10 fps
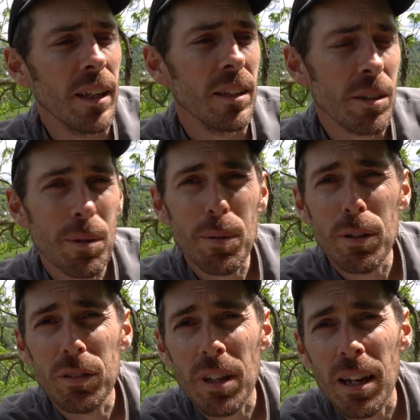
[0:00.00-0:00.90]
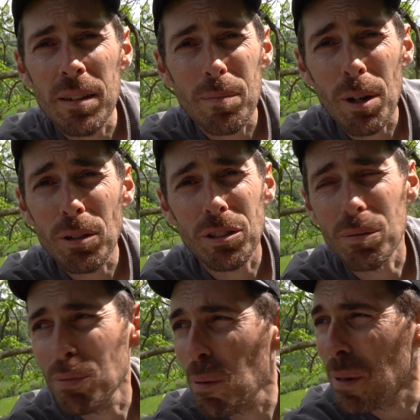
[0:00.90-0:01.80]
Some of the moves done, most of
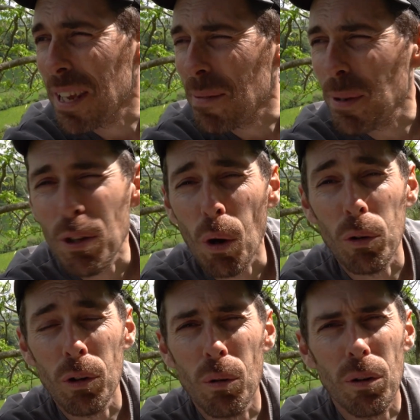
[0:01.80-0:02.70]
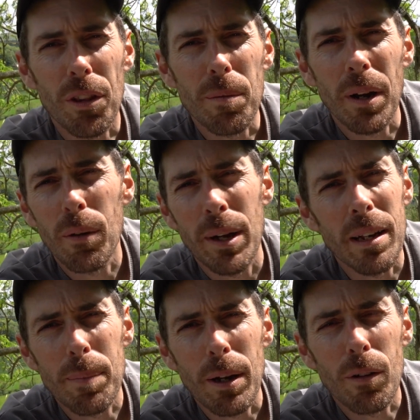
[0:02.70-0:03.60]
them probably, but not all of them. I went
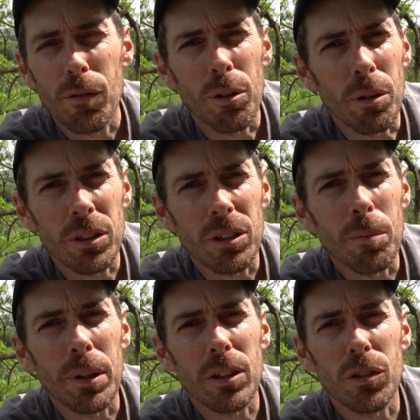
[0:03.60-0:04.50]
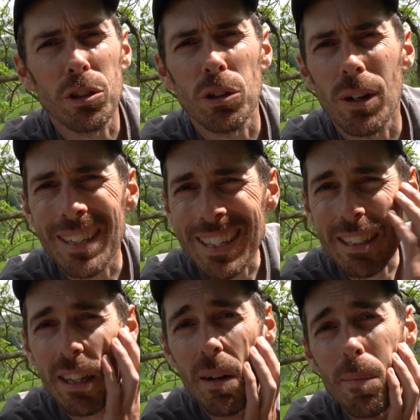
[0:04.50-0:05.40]
a bit off route on some bits for sure. I'd need
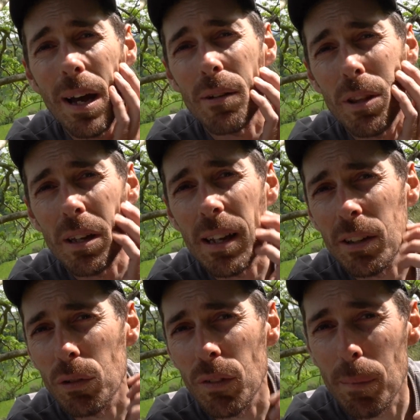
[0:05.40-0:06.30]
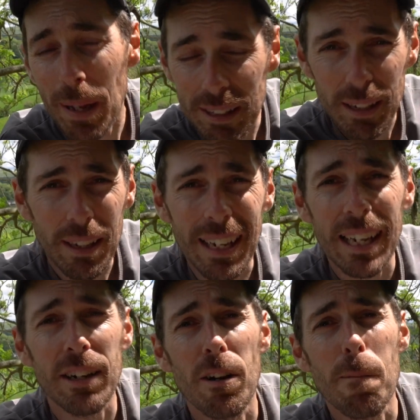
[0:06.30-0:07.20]
to come back with a sort of a better,
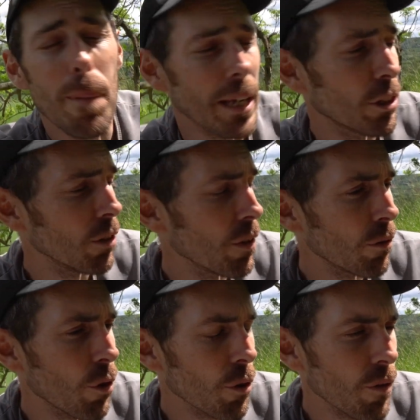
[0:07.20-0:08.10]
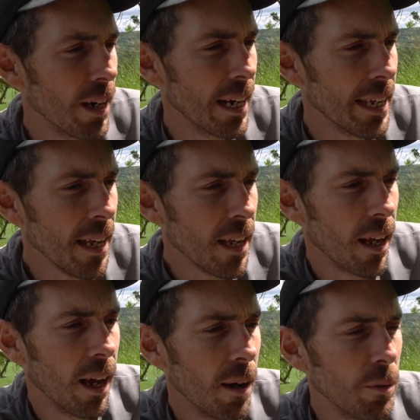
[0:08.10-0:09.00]
clearer picture of the route really,
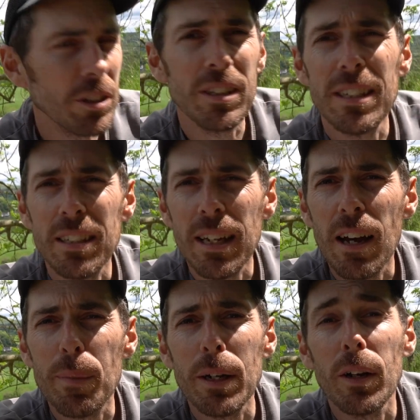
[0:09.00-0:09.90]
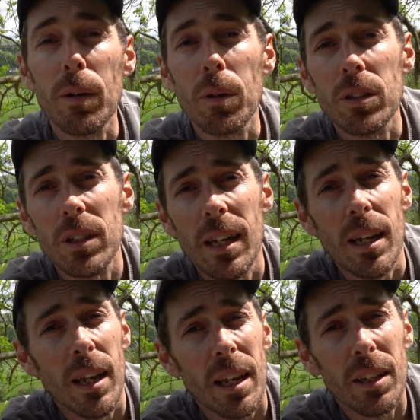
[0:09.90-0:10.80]
which is easier now I've been on it once.
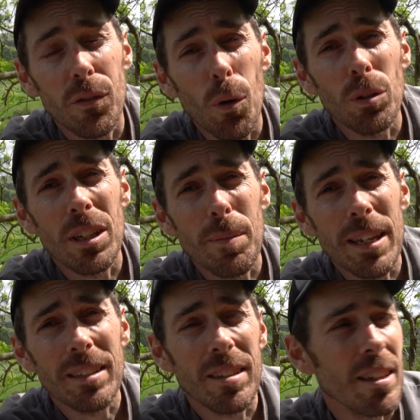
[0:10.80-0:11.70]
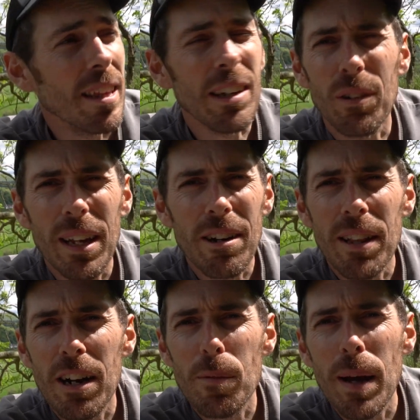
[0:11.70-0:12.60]
It's 40 metres I think, or
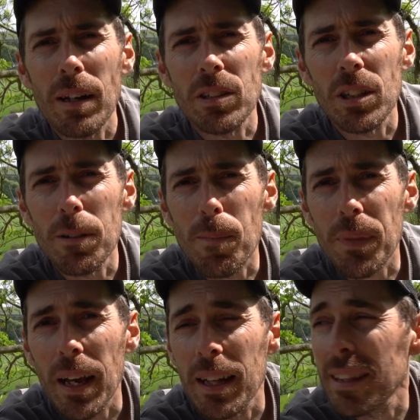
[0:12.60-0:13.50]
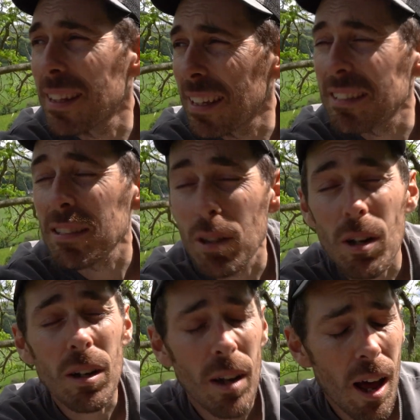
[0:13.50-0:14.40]
thereabouts, so there's a
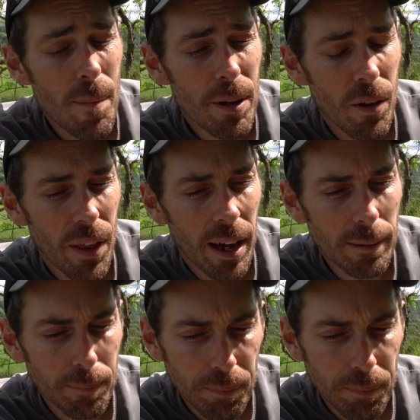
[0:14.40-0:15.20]
lot of climbing on that.